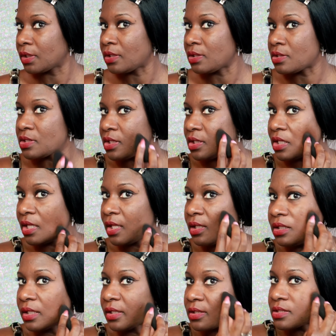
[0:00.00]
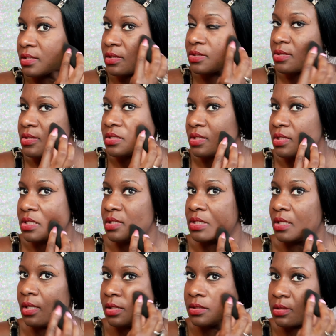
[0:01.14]
Can you see that? I can still
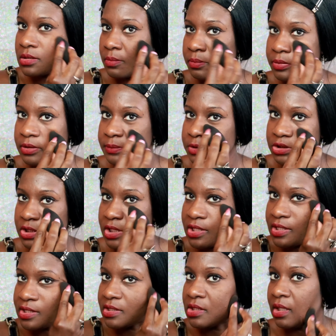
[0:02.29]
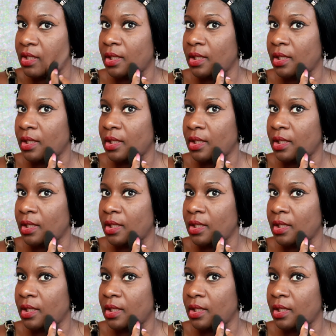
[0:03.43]
see some blemishes,